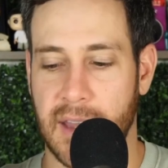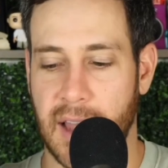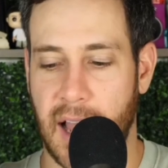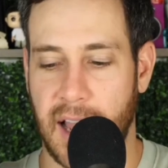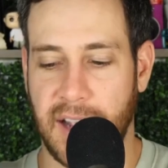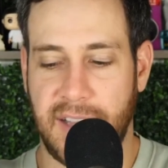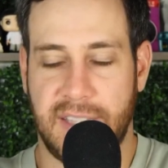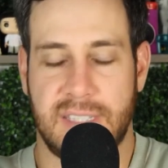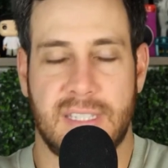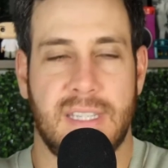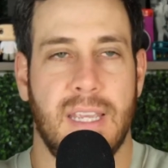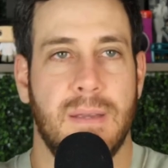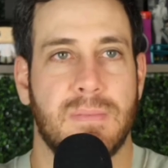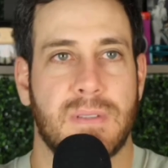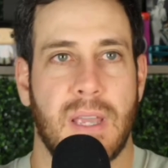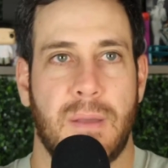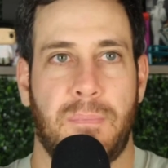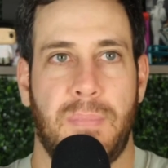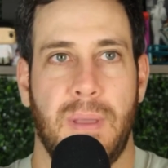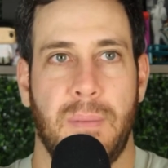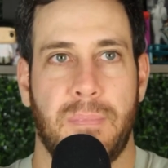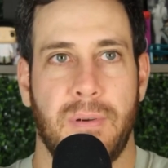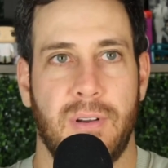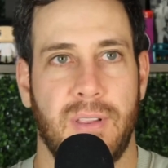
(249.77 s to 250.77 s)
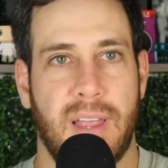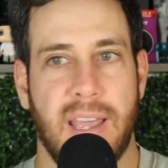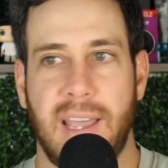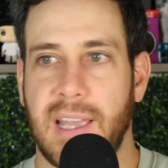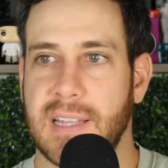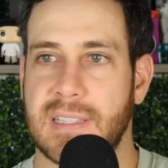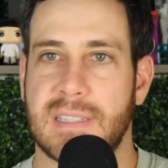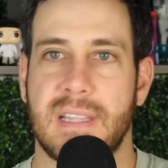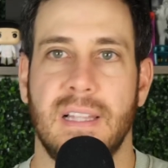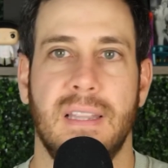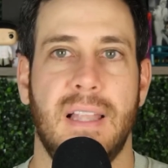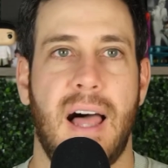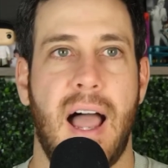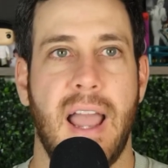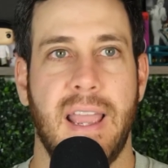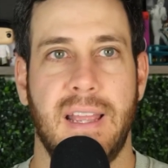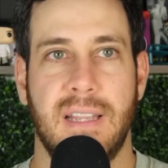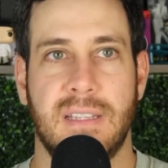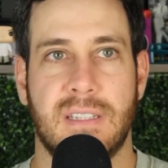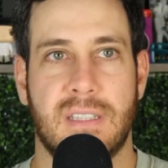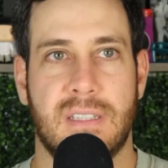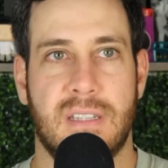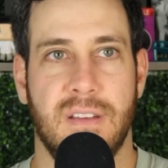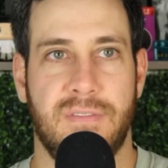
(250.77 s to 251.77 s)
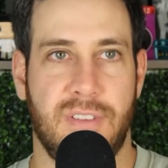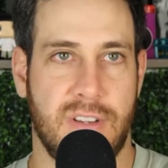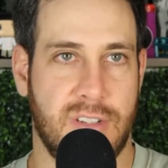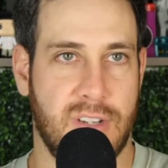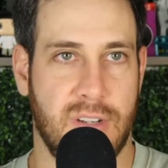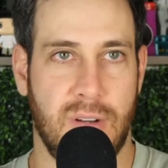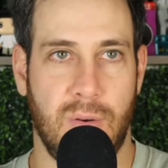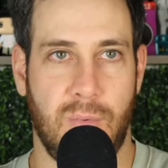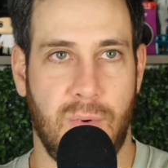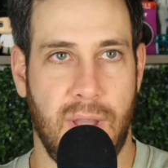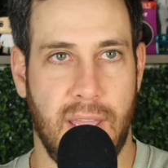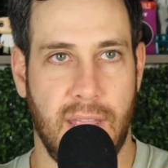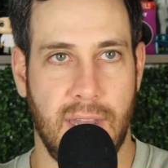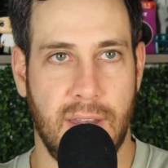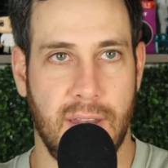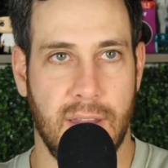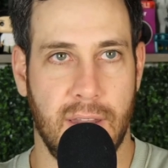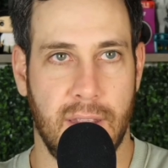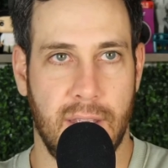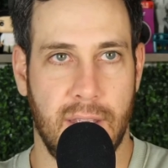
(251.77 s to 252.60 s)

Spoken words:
it seems like people are like it's the Lions division to win.